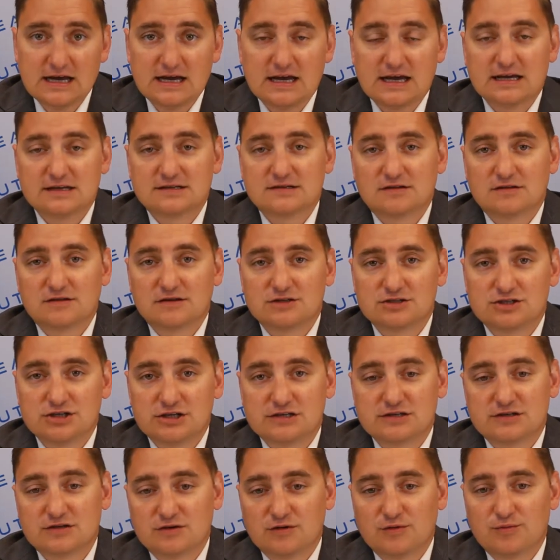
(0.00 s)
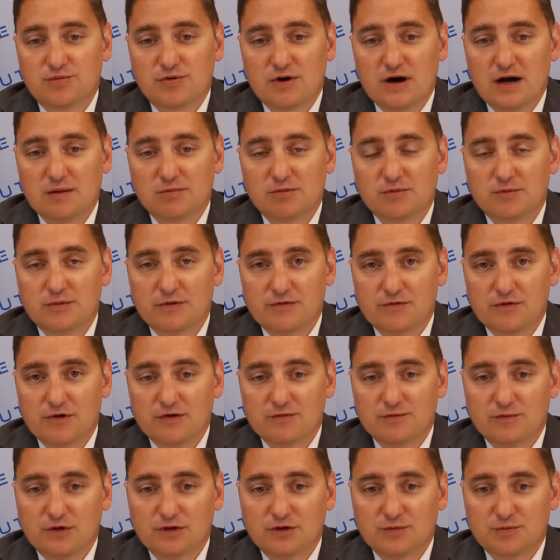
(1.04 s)
It's a logistical problem if you have
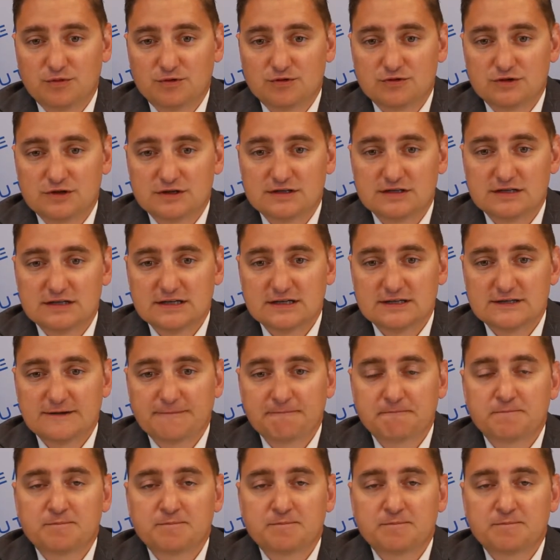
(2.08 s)
multiple trustees.